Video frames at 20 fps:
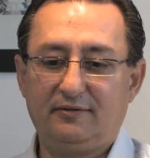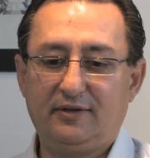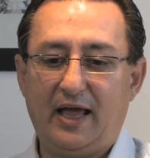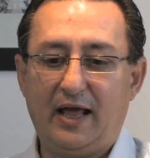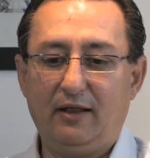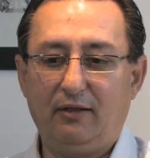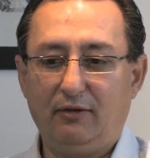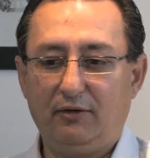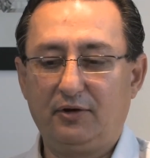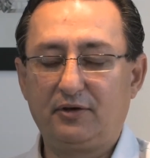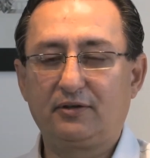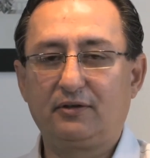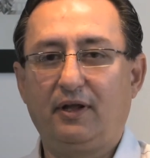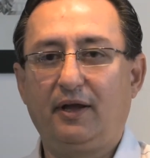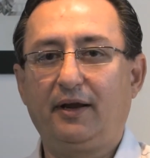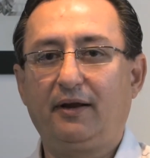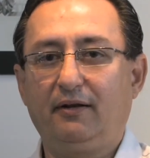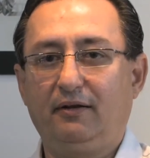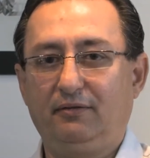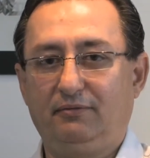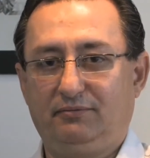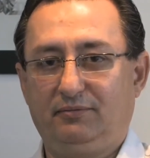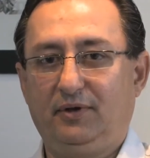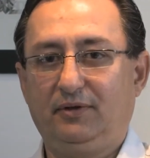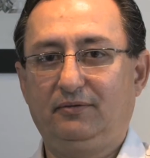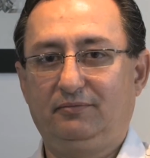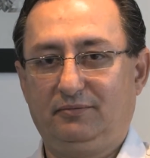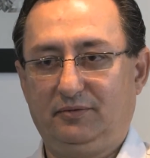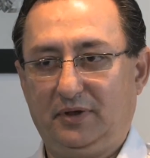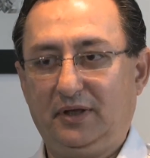that looks like
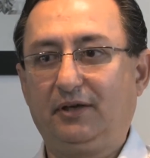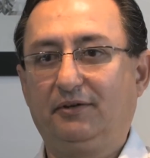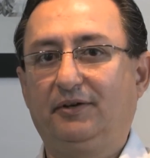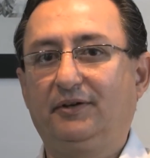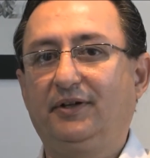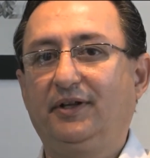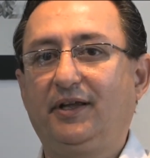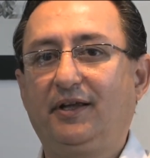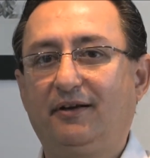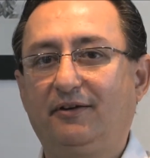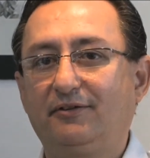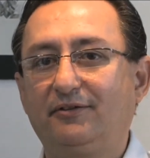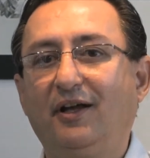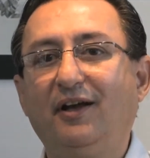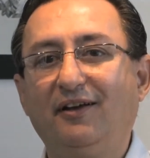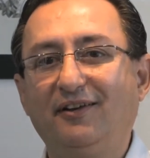literally a